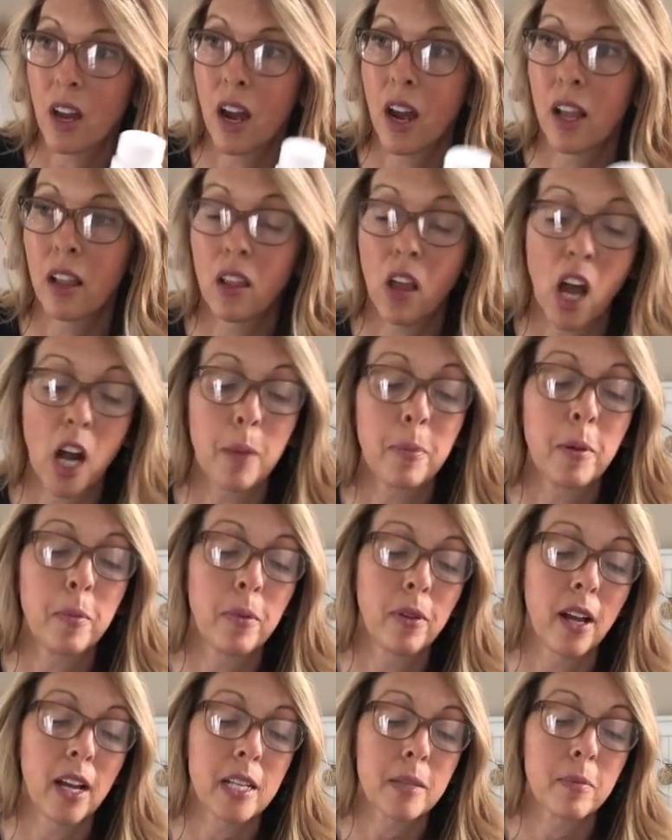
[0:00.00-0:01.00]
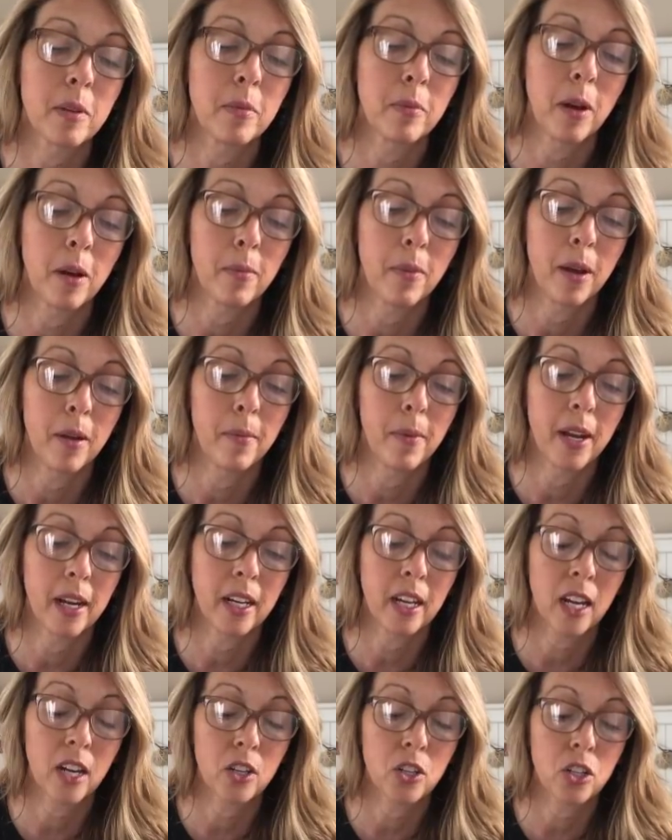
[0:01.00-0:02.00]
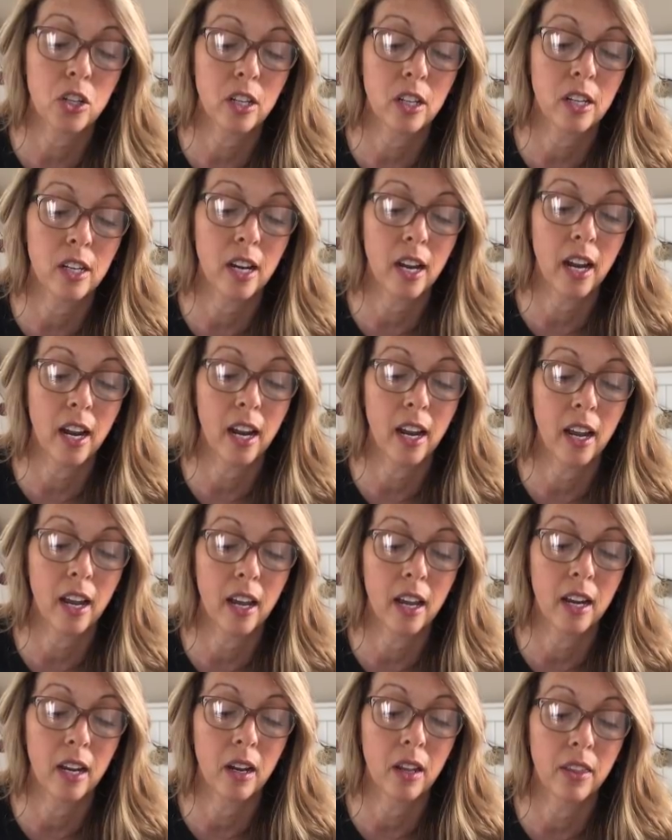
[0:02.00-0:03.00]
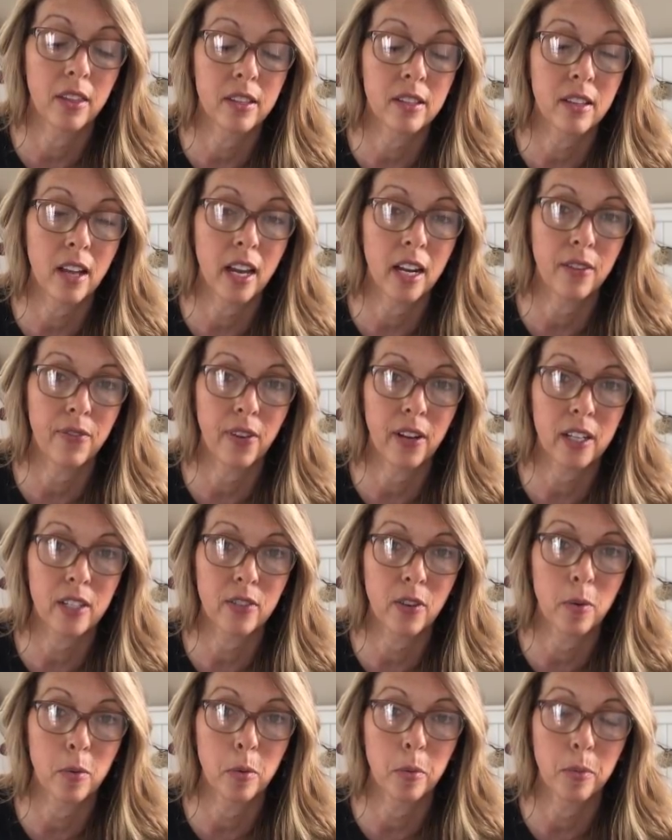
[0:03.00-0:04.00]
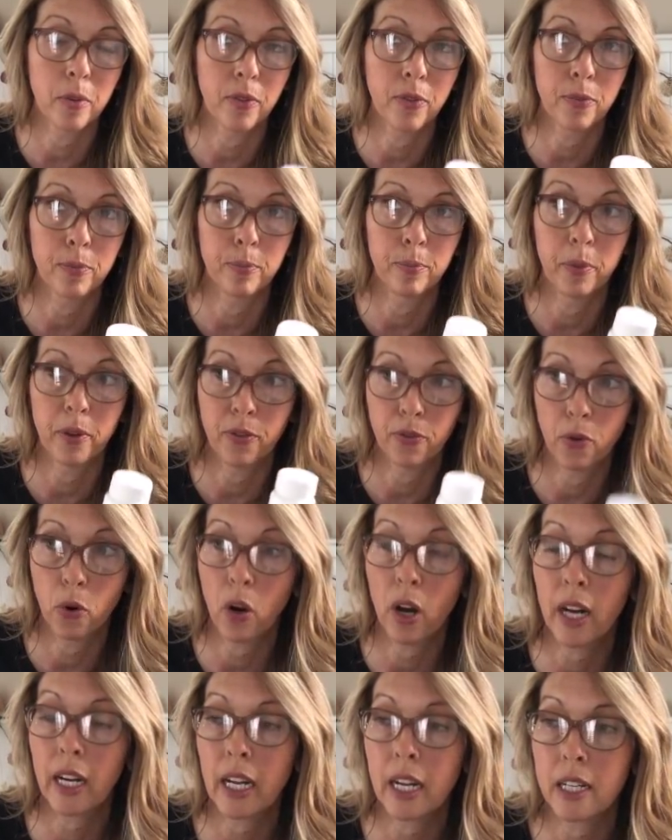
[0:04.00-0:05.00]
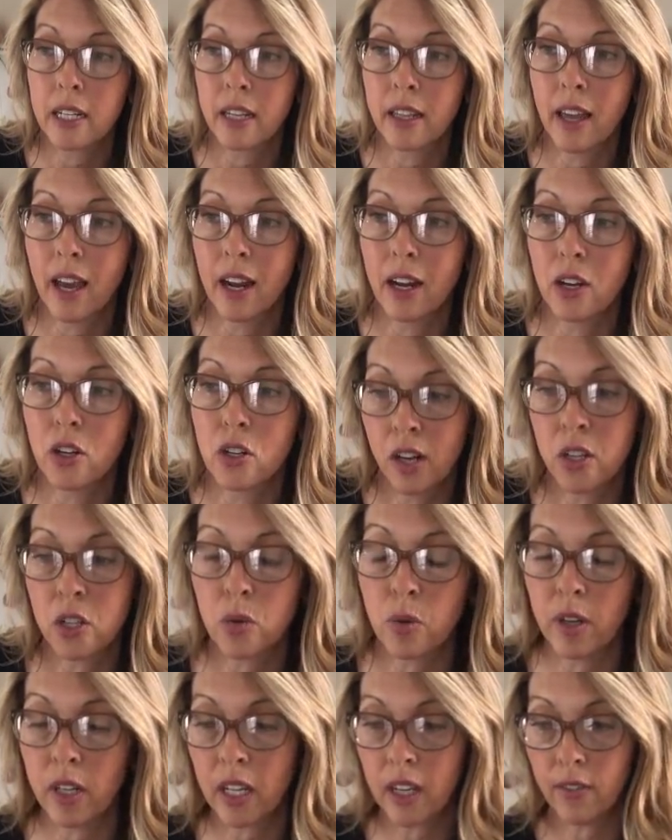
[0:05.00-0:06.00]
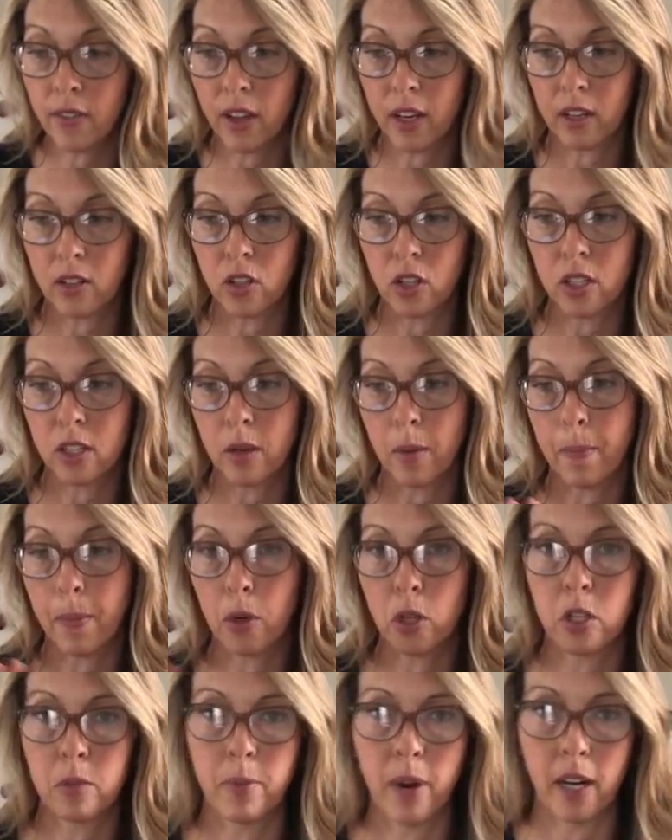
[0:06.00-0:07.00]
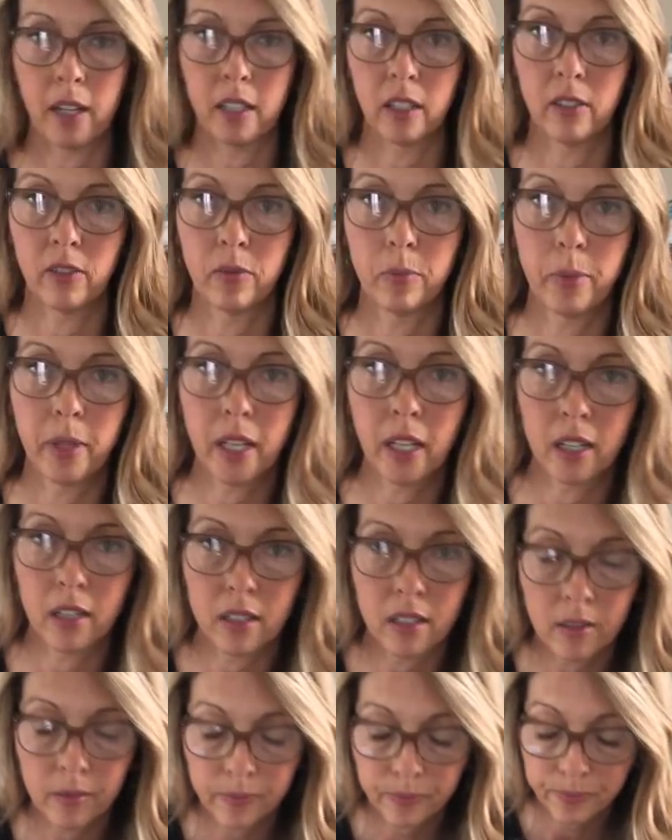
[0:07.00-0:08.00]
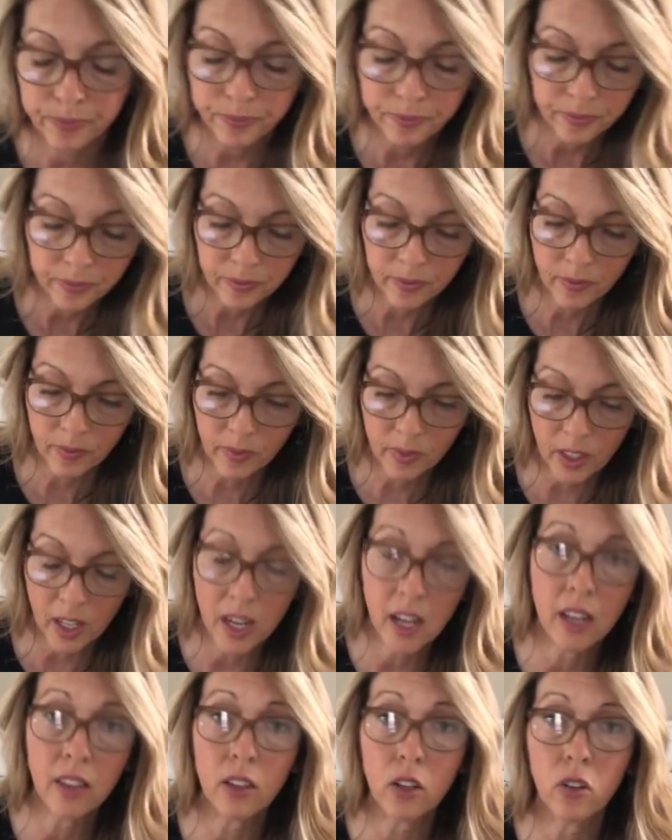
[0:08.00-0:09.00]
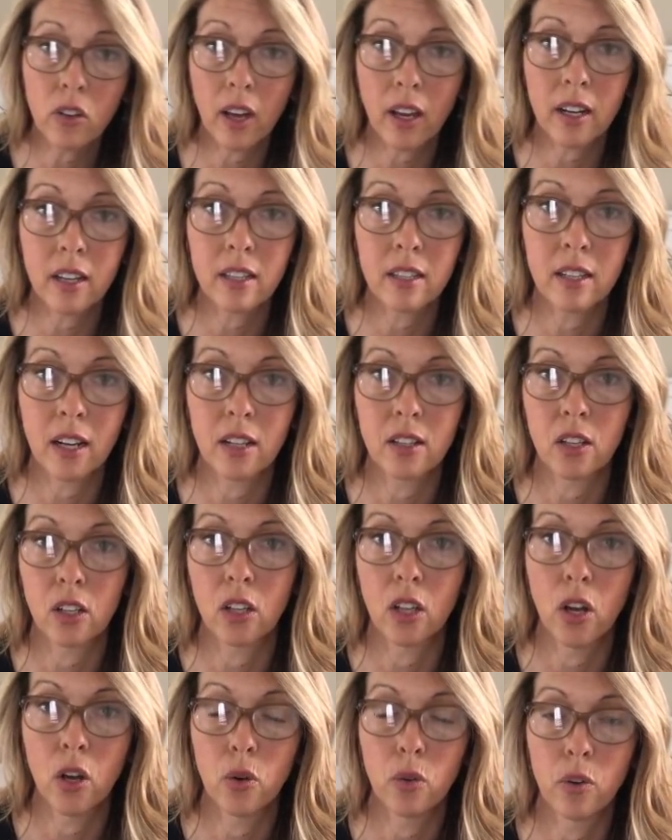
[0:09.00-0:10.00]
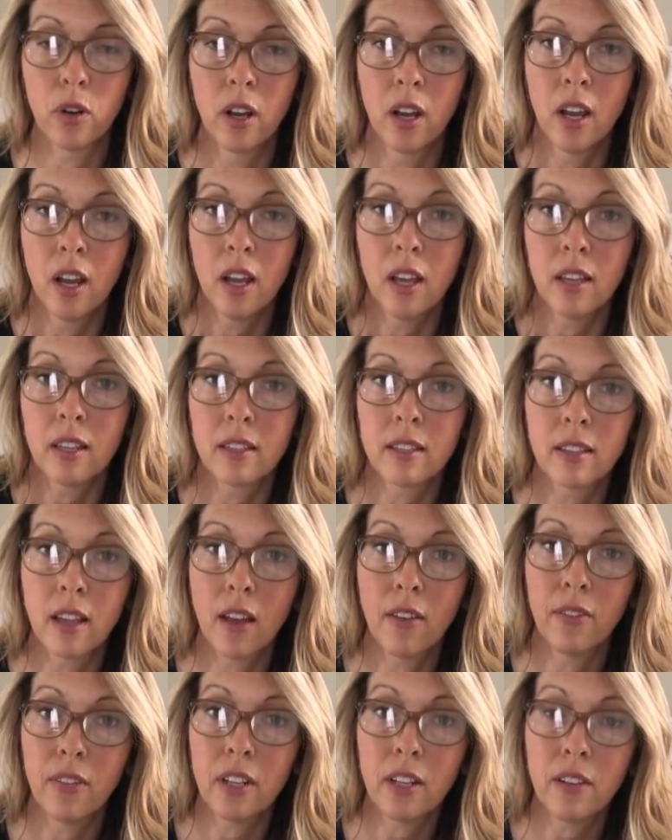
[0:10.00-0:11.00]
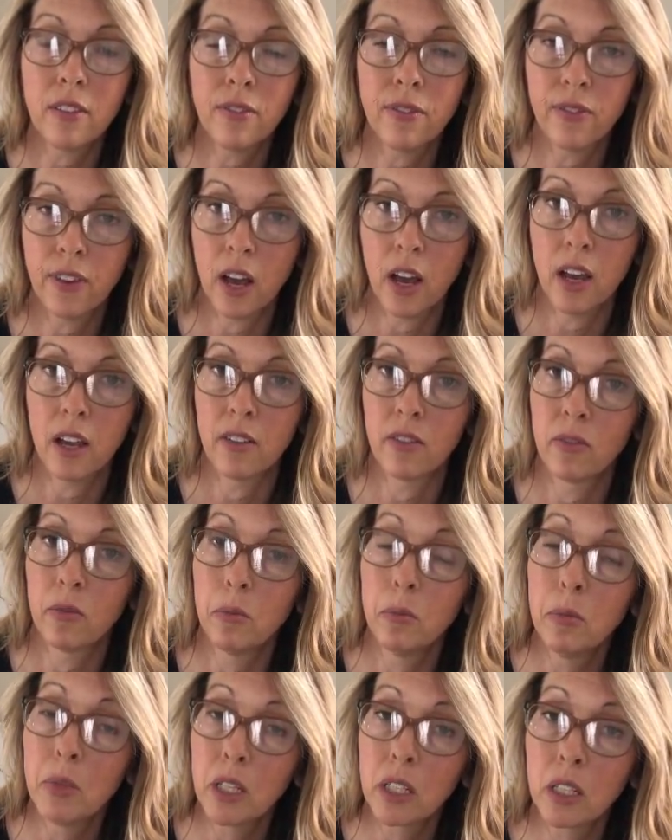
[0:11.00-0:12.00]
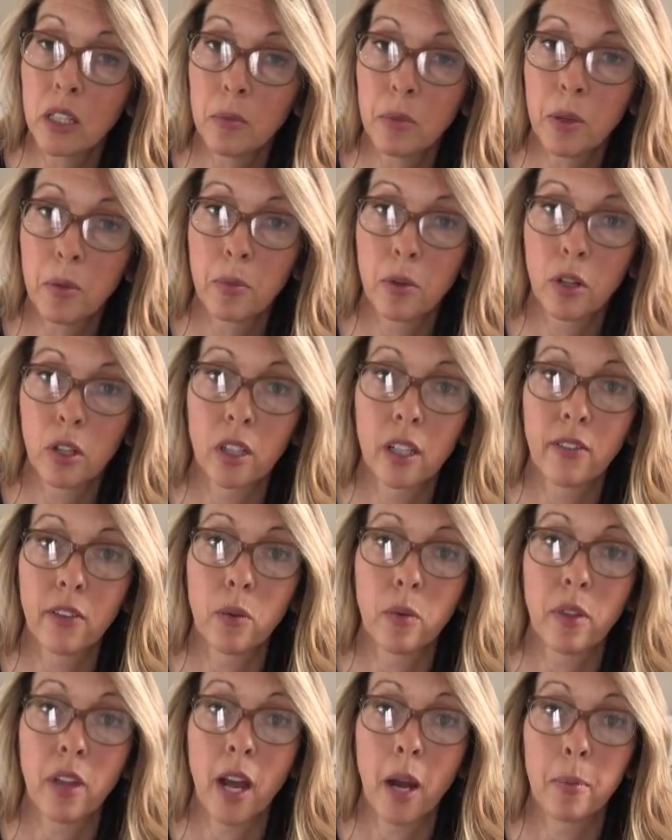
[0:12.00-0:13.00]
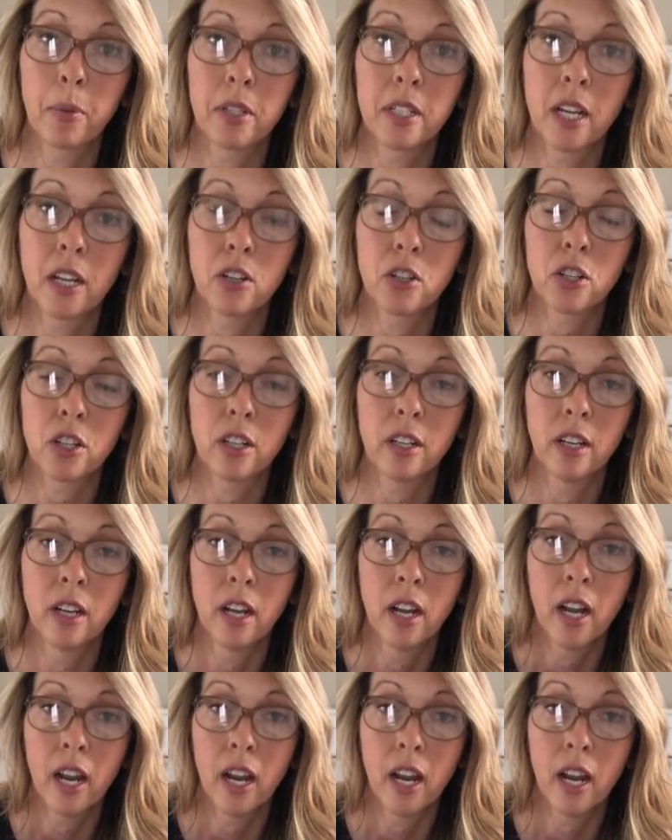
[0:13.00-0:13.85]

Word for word: a lot of people ask me about my medication and the side effects from it. Before I get to that, I just want to give like just some perspective, because in the United States alone, 75 million people are living with hypertension.